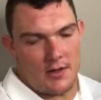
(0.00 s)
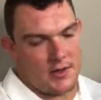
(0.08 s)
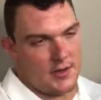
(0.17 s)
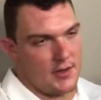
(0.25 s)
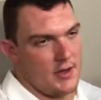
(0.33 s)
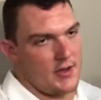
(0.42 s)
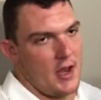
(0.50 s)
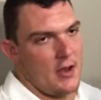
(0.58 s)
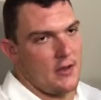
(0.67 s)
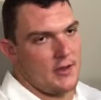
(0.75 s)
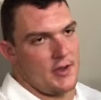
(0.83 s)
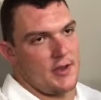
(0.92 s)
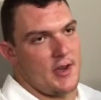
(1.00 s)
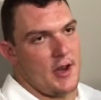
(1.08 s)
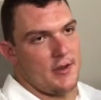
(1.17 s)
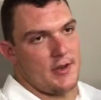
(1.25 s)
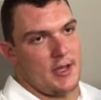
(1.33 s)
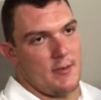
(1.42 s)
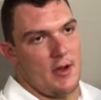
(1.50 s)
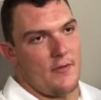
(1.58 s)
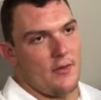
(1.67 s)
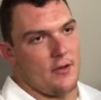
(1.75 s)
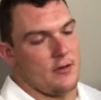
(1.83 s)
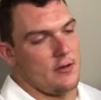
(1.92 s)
It's an entire team effort,